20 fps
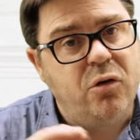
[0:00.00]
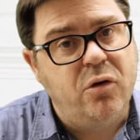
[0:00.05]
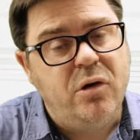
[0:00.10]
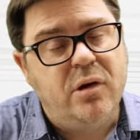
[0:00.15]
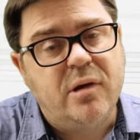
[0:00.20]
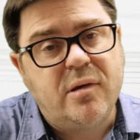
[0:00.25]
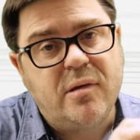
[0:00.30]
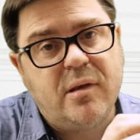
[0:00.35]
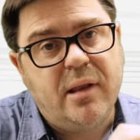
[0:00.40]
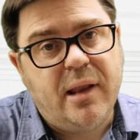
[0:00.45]
2
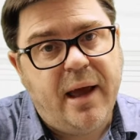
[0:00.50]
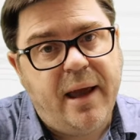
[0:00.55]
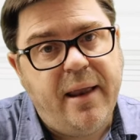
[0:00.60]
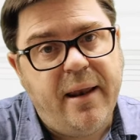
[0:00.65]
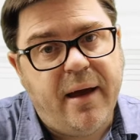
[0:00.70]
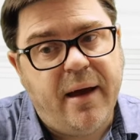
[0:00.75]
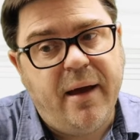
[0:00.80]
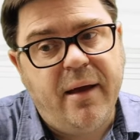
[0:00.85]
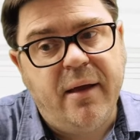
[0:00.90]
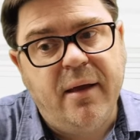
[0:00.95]
years
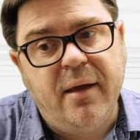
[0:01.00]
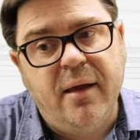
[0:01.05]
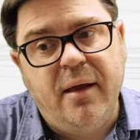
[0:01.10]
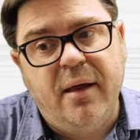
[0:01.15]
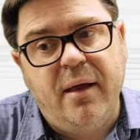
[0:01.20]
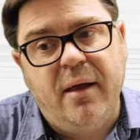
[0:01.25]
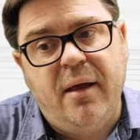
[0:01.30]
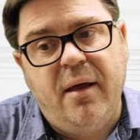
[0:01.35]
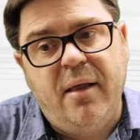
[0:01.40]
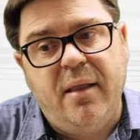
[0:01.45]
later,
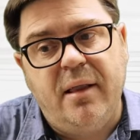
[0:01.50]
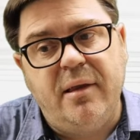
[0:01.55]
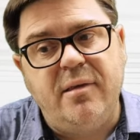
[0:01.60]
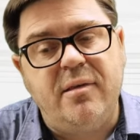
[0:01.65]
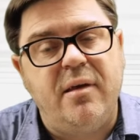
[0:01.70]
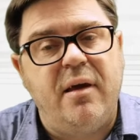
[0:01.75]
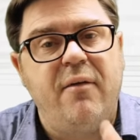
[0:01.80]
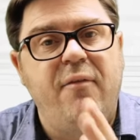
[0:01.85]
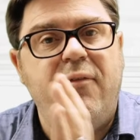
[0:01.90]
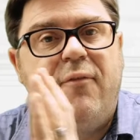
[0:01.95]

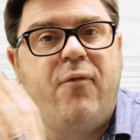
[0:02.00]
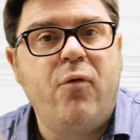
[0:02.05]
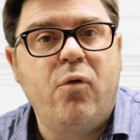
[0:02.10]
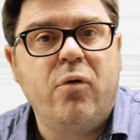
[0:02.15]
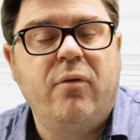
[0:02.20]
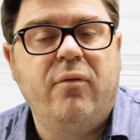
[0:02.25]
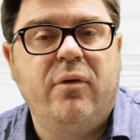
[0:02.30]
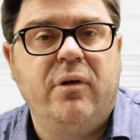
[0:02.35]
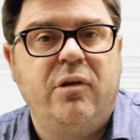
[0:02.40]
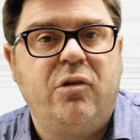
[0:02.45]
let's say
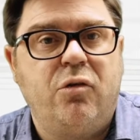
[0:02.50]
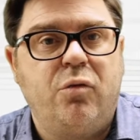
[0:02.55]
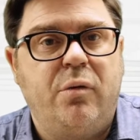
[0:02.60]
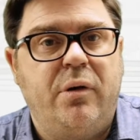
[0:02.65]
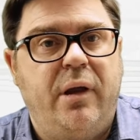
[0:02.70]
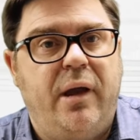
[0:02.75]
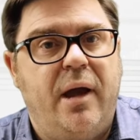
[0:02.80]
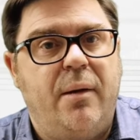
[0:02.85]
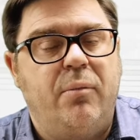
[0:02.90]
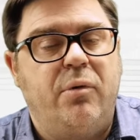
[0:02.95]
four of these
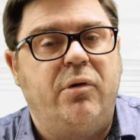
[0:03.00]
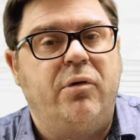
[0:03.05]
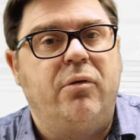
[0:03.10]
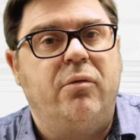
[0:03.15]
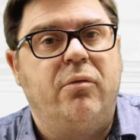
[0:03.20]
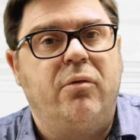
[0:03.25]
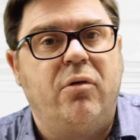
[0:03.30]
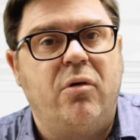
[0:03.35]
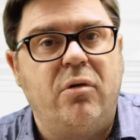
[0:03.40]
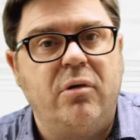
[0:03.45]
20
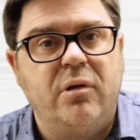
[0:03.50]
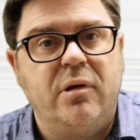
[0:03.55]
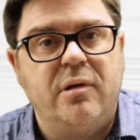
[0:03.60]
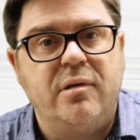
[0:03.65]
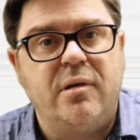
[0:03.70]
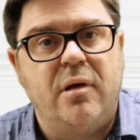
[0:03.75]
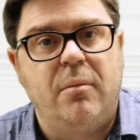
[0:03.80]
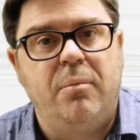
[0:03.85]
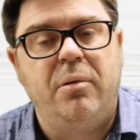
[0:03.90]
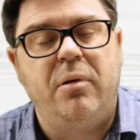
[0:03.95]
Aboriginal
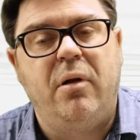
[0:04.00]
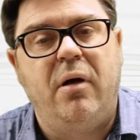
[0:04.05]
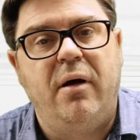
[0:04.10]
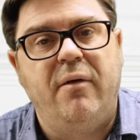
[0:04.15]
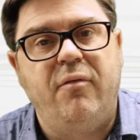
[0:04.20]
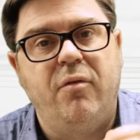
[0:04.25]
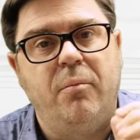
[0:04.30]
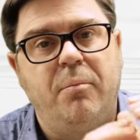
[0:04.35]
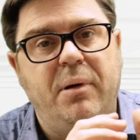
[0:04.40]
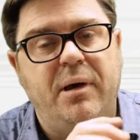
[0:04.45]
doctors apply
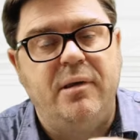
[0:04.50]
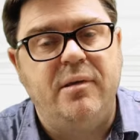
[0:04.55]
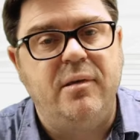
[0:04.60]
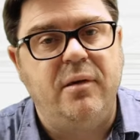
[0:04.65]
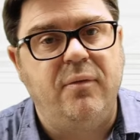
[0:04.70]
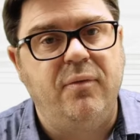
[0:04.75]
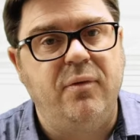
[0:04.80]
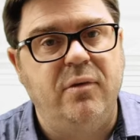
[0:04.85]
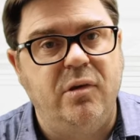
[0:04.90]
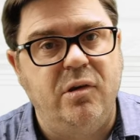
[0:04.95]
for
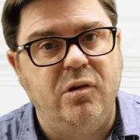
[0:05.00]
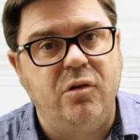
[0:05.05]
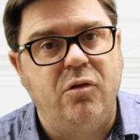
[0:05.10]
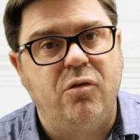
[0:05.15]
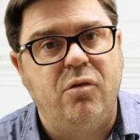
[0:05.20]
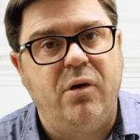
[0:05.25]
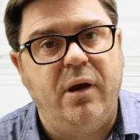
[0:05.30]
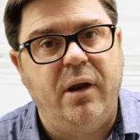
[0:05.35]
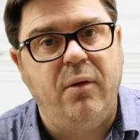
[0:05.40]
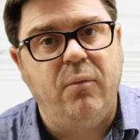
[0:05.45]
basic physician
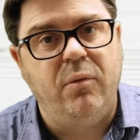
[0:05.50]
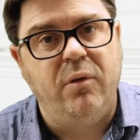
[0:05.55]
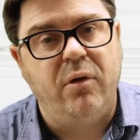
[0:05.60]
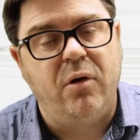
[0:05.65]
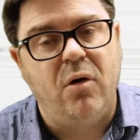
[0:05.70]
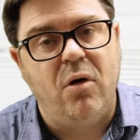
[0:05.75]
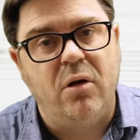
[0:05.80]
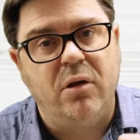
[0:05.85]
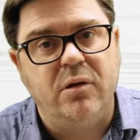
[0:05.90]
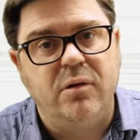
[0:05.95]
training with the
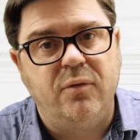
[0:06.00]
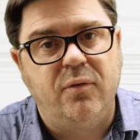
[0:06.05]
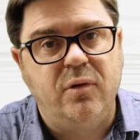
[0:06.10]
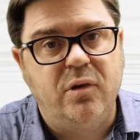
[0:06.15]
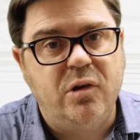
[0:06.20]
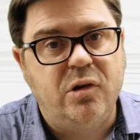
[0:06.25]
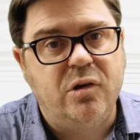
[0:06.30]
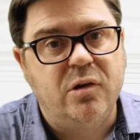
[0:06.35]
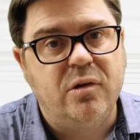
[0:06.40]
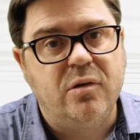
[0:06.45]
College of
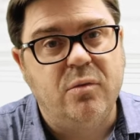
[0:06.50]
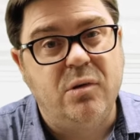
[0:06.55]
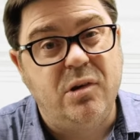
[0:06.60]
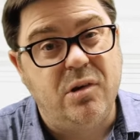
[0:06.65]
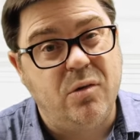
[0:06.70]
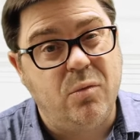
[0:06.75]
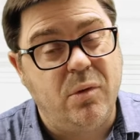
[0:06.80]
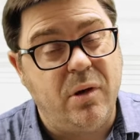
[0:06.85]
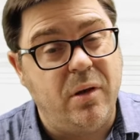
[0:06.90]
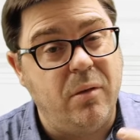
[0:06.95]
Physicians, which
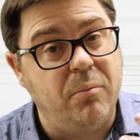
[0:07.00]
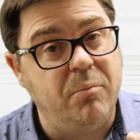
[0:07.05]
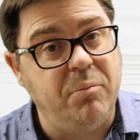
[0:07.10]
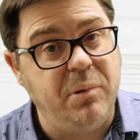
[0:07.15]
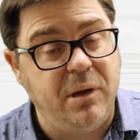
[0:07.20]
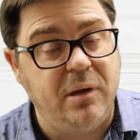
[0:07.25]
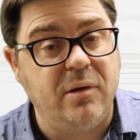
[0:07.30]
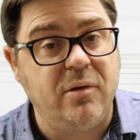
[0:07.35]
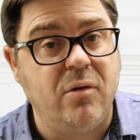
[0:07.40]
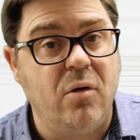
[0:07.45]
is one of the
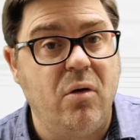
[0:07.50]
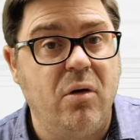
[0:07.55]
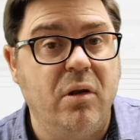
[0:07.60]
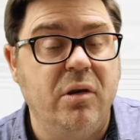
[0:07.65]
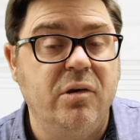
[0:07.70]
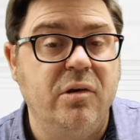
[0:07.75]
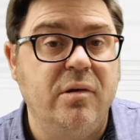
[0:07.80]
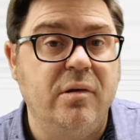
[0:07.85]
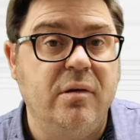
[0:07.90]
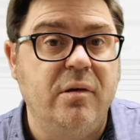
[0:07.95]
biggest
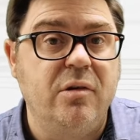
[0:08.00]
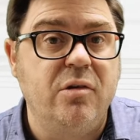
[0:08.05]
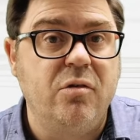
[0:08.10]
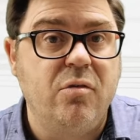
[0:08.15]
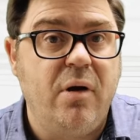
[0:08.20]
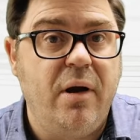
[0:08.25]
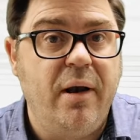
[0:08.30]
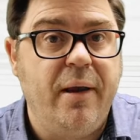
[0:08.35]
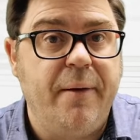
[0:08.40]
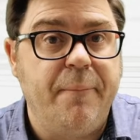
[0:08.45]
colleges in
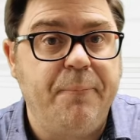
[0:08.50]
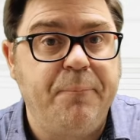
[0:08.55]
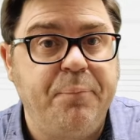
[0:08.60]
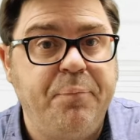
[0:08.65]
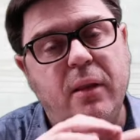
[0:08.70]
Australia.